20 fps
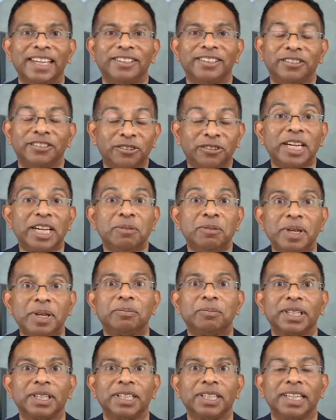train
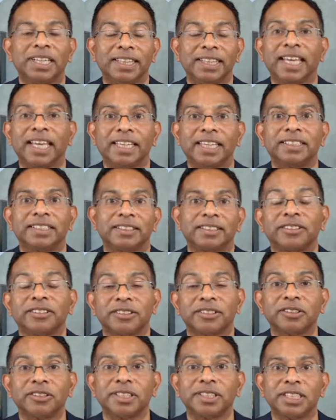people in that to
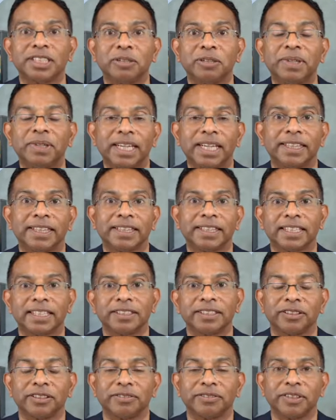sort of simulate that
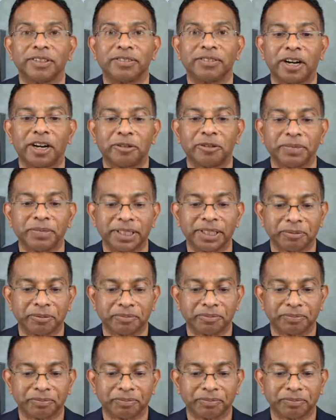sort of environment.